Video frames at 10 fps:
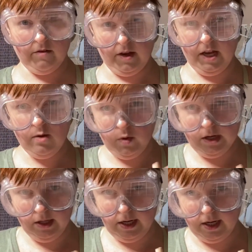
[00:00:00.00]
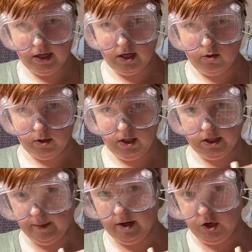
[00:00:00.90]
Any whittling I need to do on these, I'm
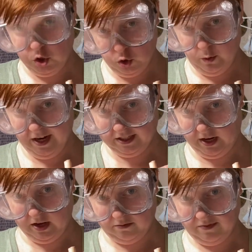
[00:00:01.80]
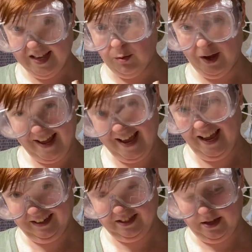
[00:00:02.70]
going to do when I
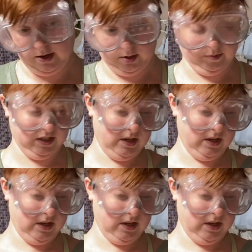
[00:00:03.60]
get to the arms.